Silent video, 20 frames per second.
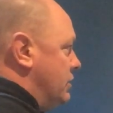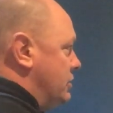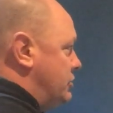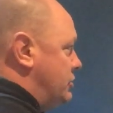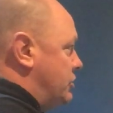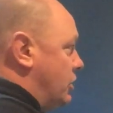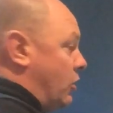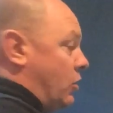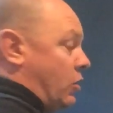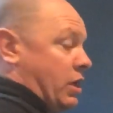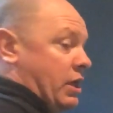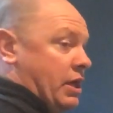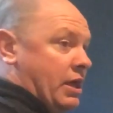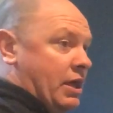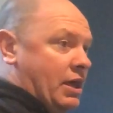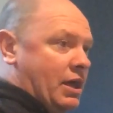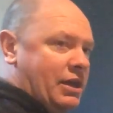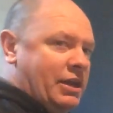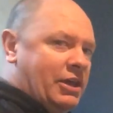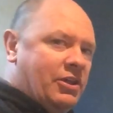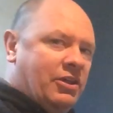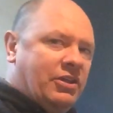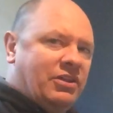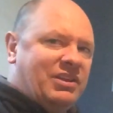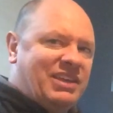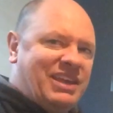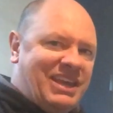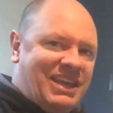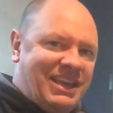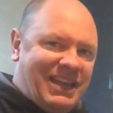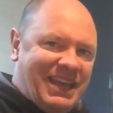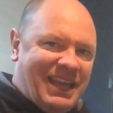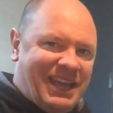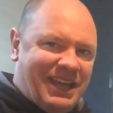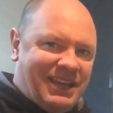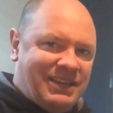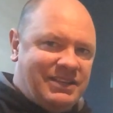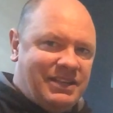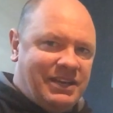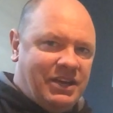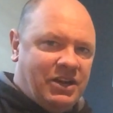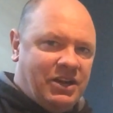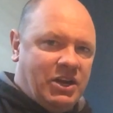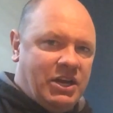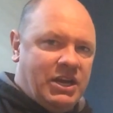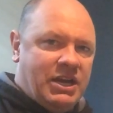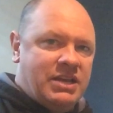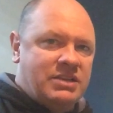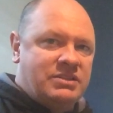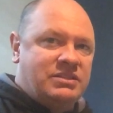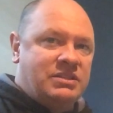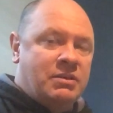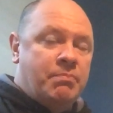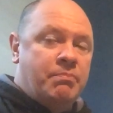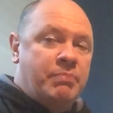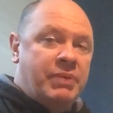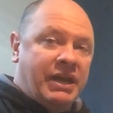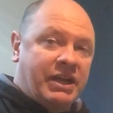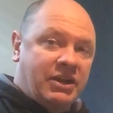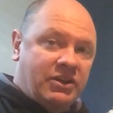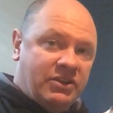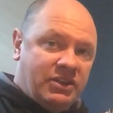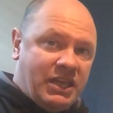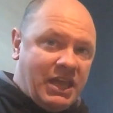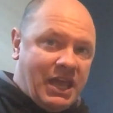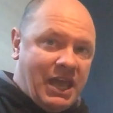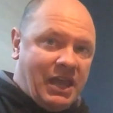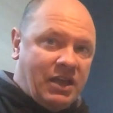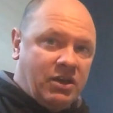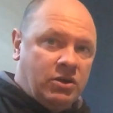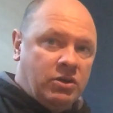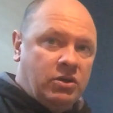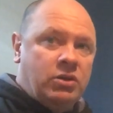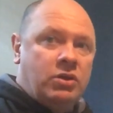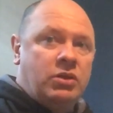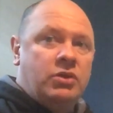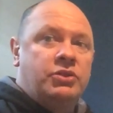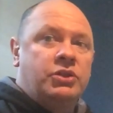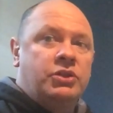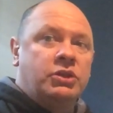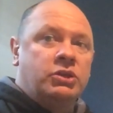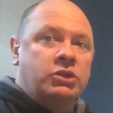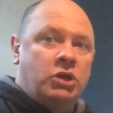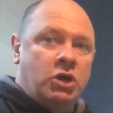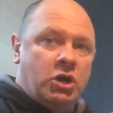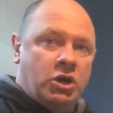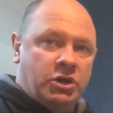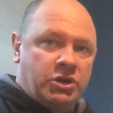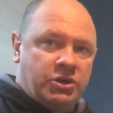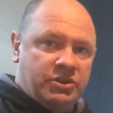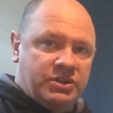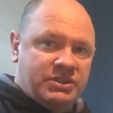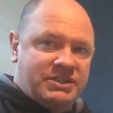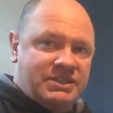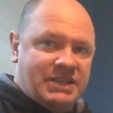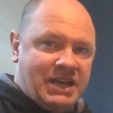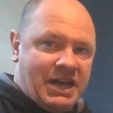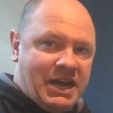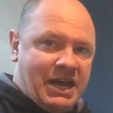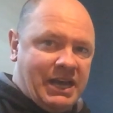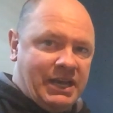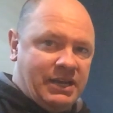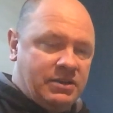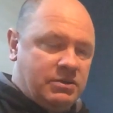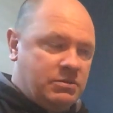So another key hint here is the bigger the angle, the longer the side.